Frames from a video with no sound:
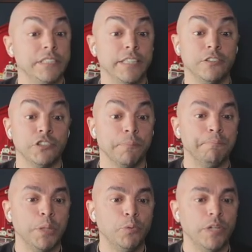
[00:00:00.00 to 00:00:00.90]
said there's a
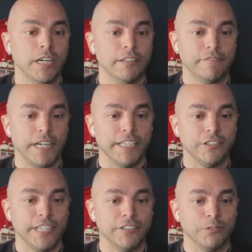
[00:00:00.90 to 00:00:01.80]
boat on fire
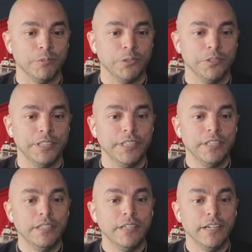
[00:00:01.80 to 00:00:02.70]
down the road.
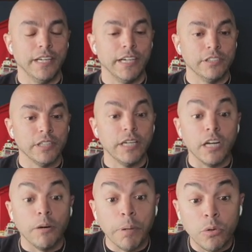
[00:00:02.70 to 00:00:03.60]
And I was like,
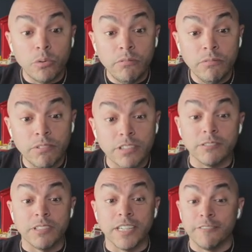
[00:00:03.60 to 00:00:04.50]
a boat? Because
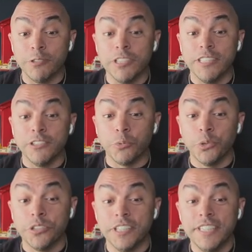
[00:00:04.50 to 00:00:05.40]
we're not really near the
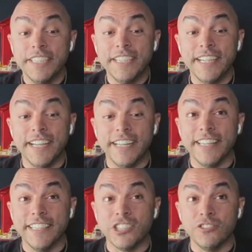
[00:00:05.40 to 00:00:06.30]
water. And
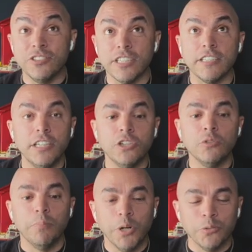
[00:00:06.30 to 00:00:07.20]
then she was like, no,
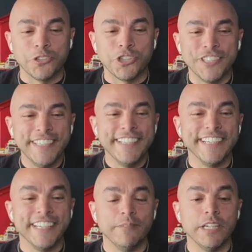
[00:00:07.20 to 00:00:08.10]
mulch.
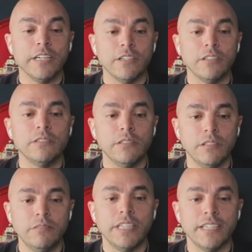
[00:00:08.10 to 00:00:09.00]
And I'm like, oh,
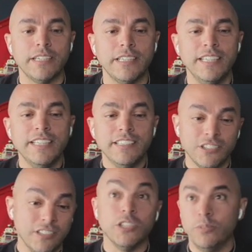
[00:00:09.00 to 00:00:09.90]
okay.
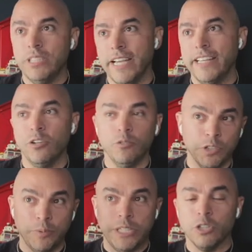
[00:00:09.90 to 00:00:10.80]
So, we head
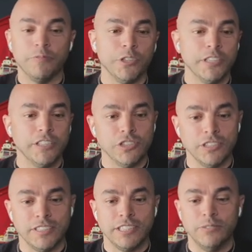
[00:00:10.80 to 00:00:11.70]
over, we call for an
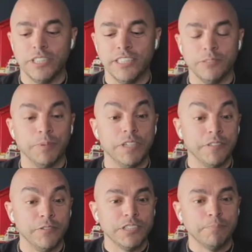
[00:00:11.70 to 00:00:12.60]
engine to see what it is. But if
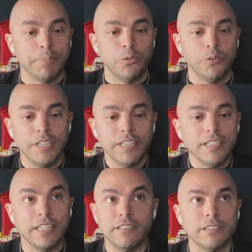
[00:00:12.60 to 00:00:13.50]
it was a boat,
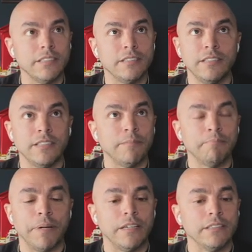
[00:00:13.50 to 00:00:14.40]
I was like, how
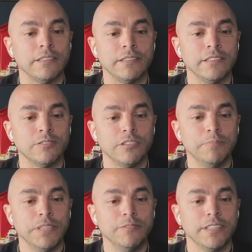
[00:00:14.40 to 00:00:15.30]
embarrassing this would have
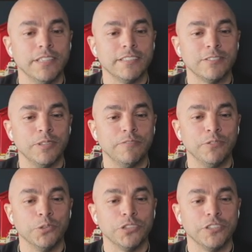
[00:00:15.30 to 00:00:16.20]
been with us with
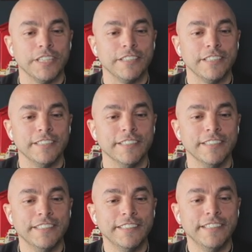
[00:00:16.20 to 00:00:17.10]
full turnout gear,
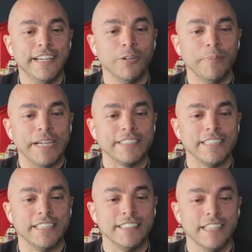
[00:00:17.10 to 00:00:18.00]
air masks on,